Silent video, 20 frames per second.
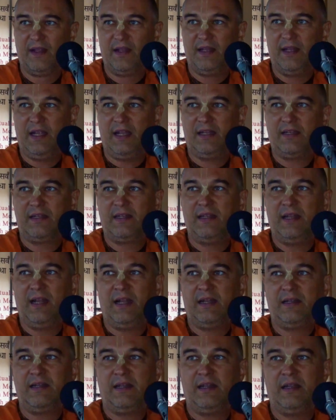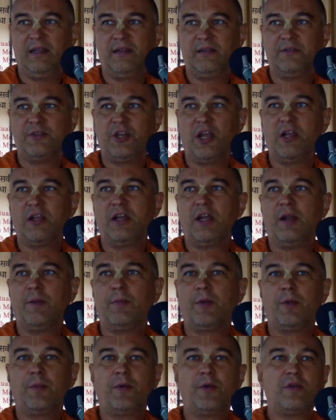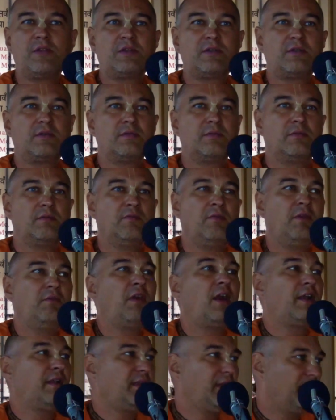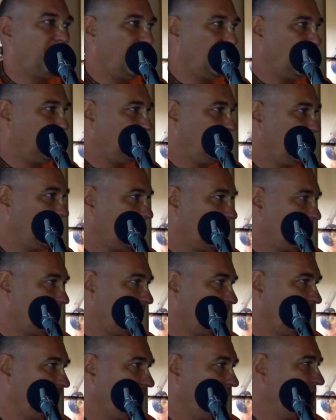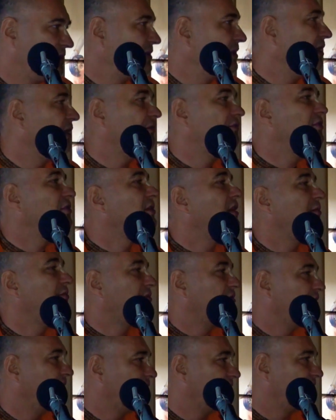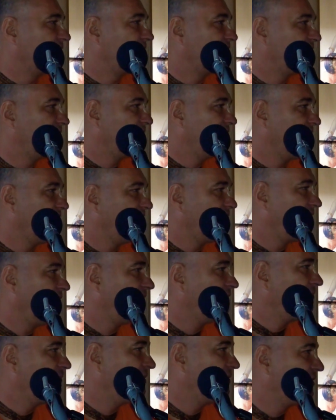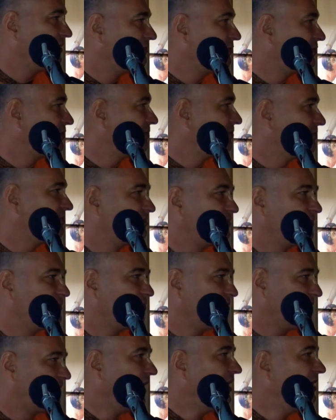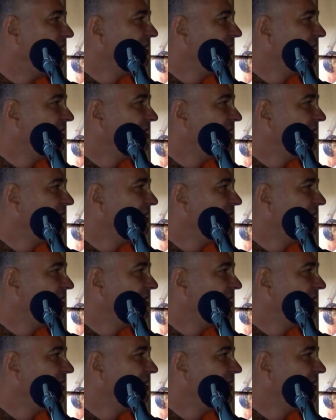That Shankara proposed Vivartavada philosophy. You see, you have to come to that one day. Anyway, you have to do it.